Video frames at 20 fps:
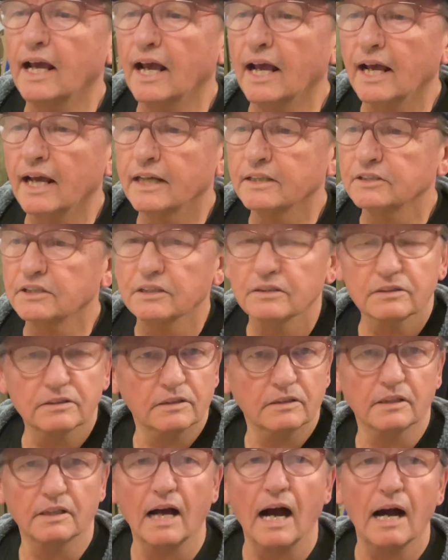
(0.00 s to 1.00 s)
And she
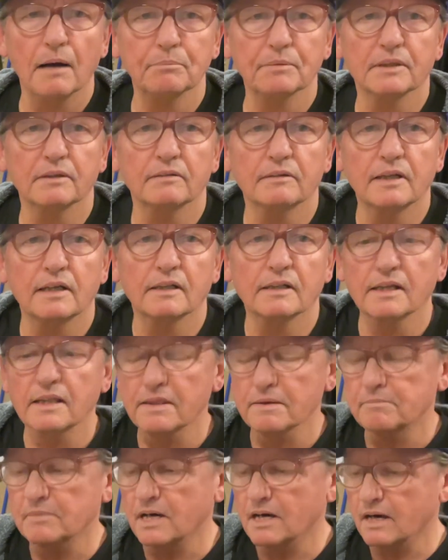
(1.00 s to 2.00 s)
started hopping around in
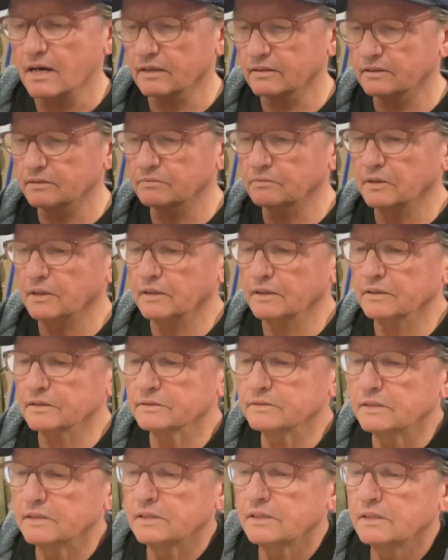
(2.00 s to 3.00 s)
the box.
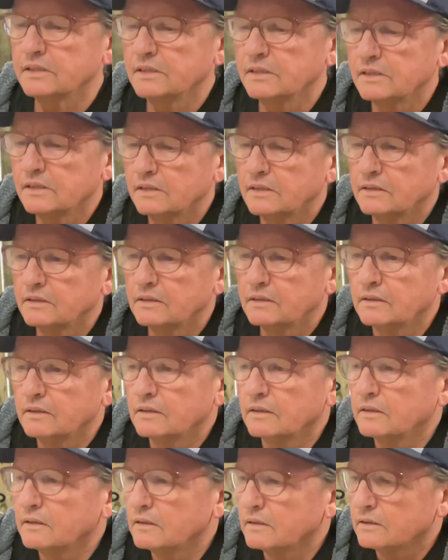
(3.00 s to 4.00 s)
Well,
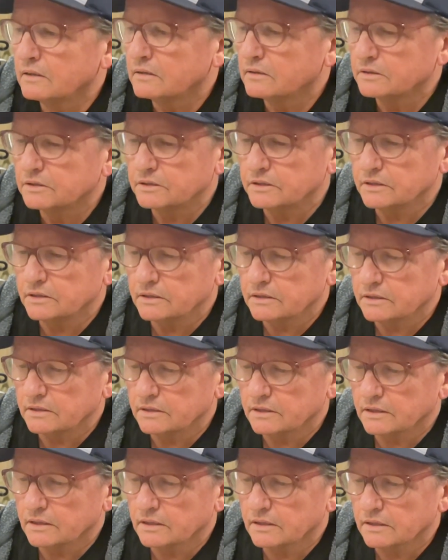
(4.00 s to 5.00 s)

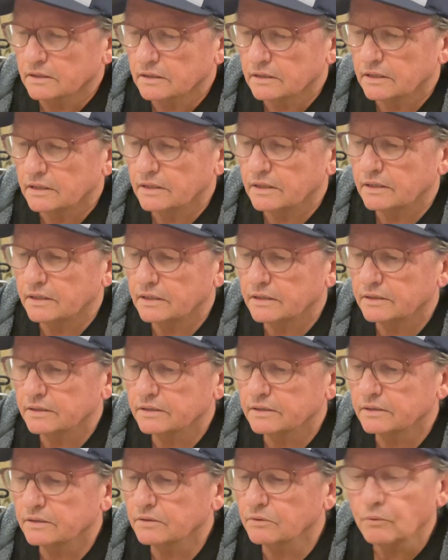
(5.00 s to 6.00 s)
she
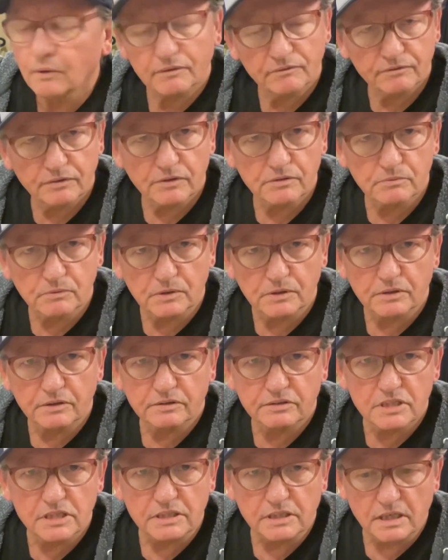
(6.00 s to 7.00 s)
went for the
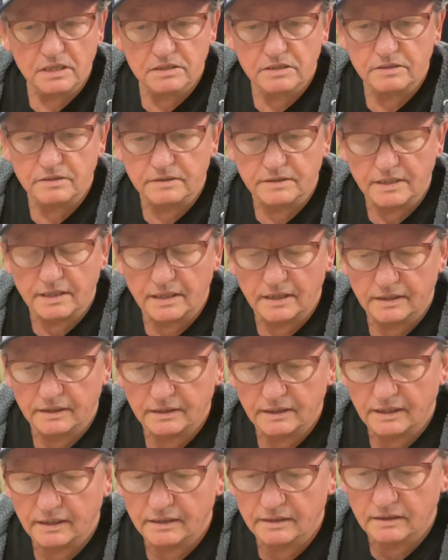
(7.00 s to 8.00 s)
worst
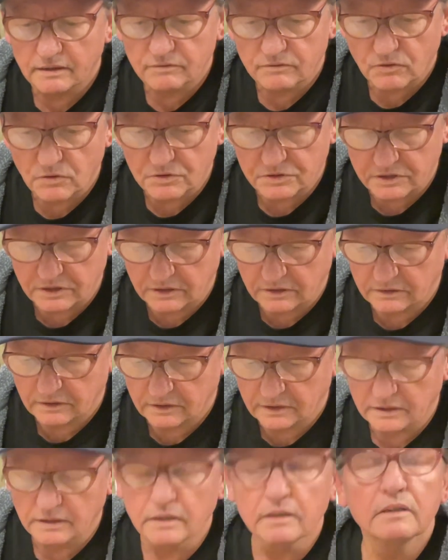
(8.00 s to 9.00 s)
yesterday, and
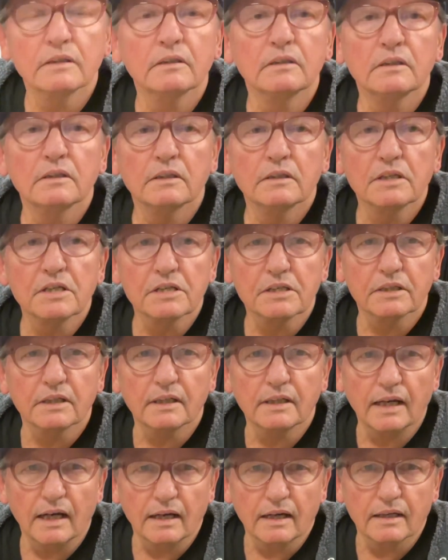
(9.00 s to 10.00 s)
unfortunately, she
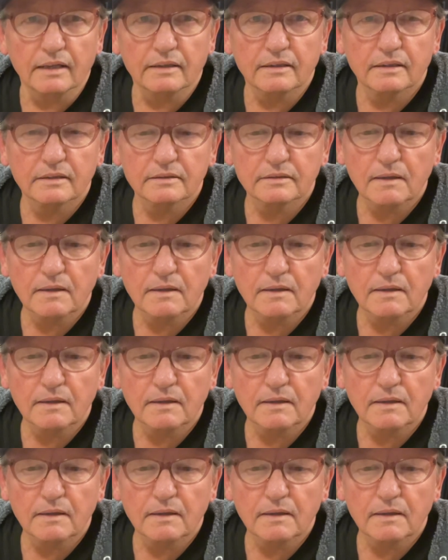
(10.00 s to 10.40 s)
died.